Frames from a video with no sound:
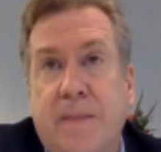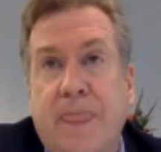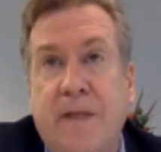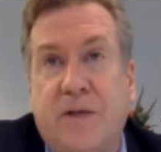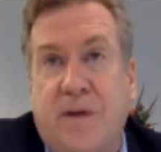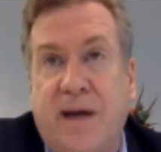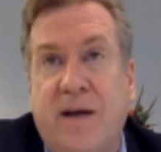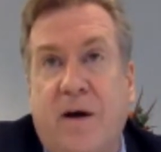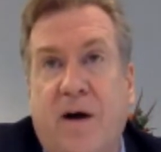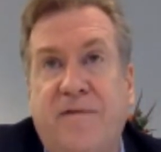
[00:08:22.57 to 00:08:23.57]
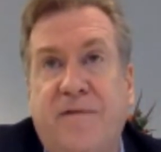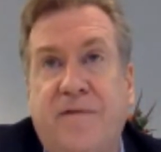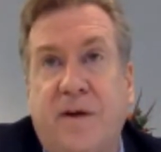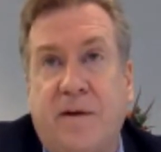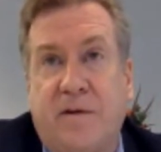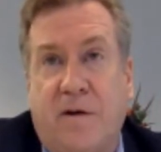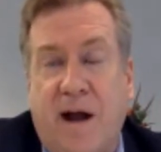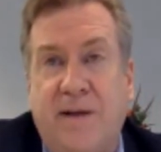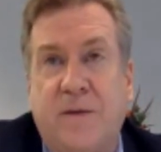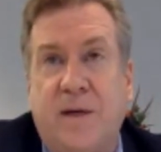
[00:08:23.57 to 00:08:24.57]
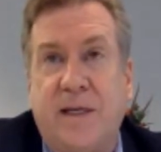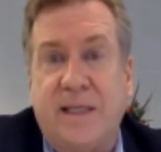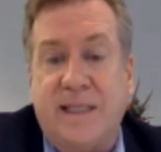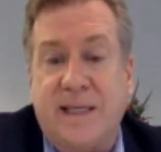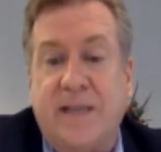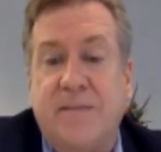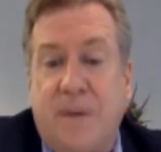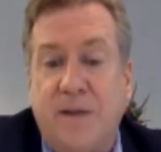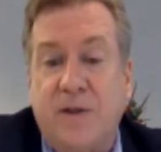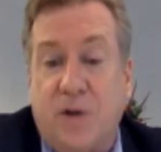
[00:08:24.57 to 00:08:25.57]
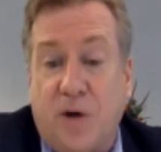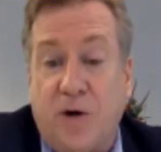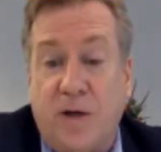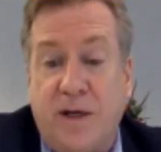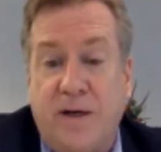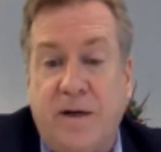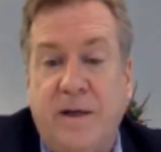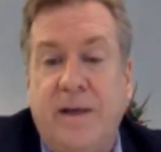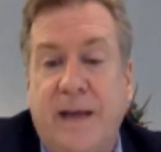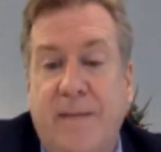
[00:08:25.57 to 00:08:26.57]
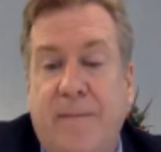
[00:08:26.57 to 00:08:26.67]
the trade-off for graduating six months earlier